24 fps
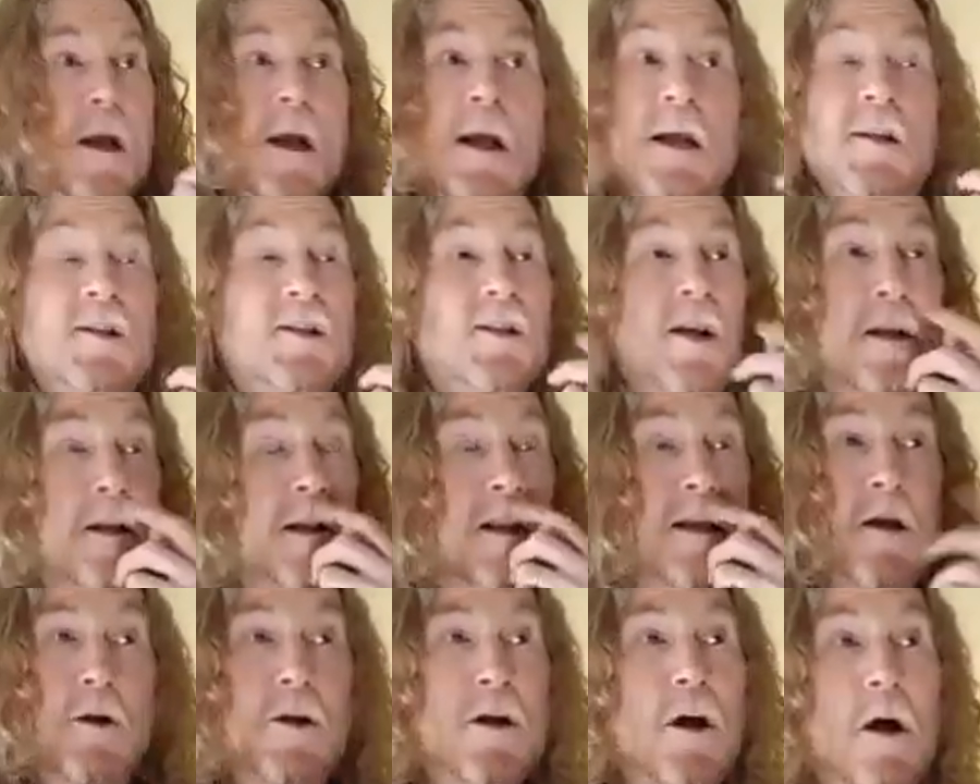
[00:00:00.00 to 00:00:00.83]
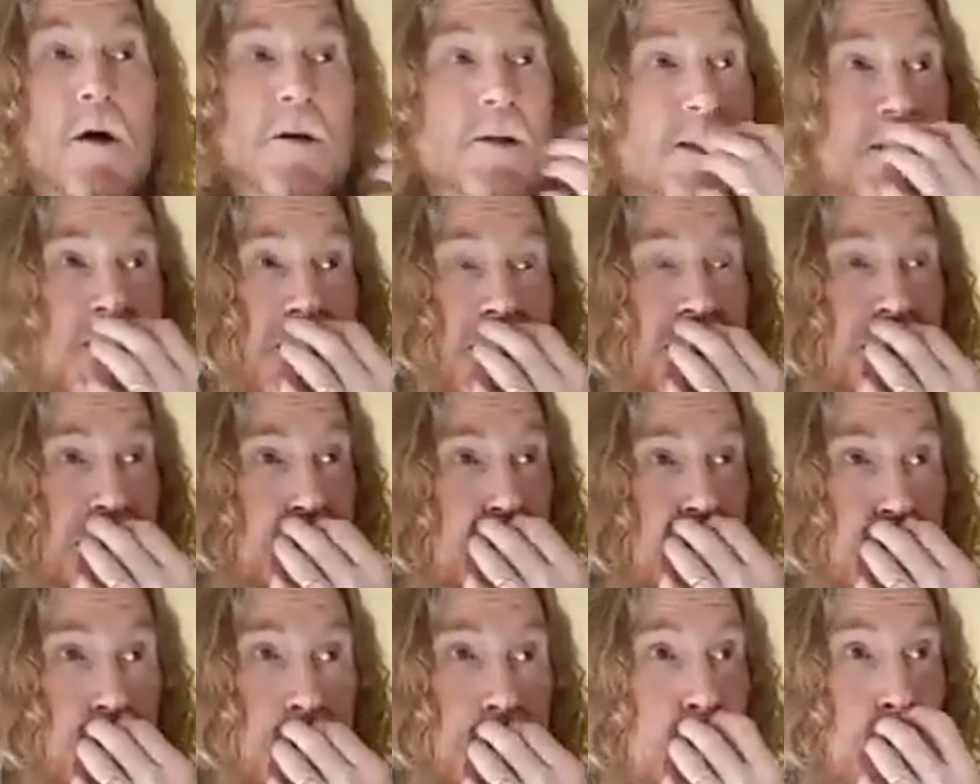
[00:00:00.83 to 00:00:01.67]
suddenly her younger sister,
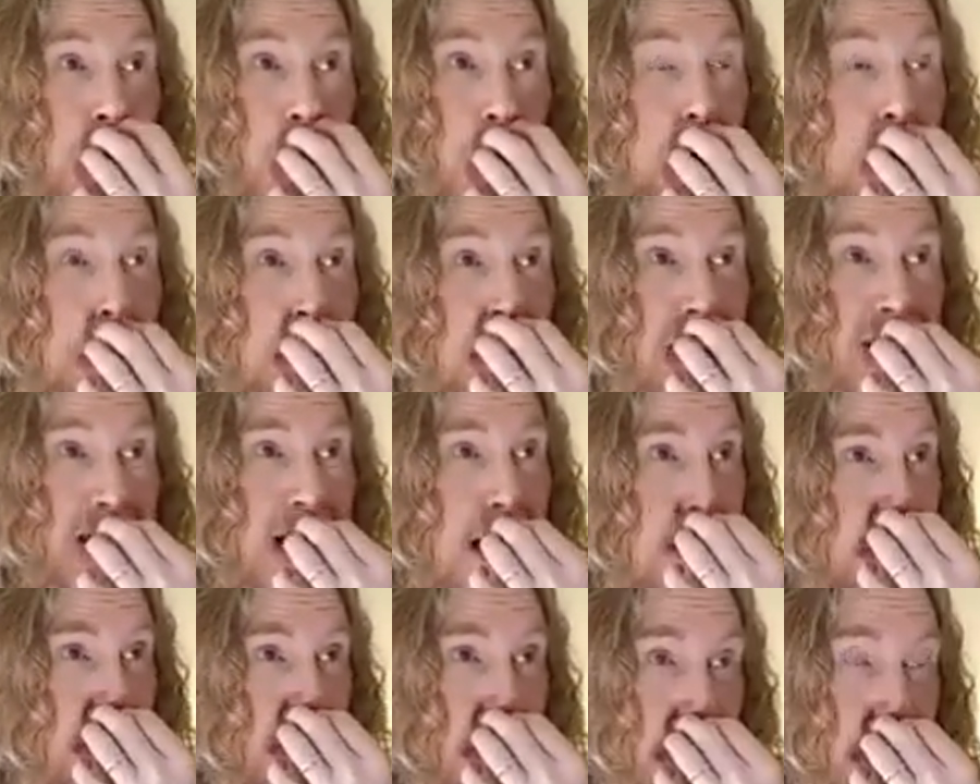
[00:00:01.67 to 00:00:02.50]
who had only been dating,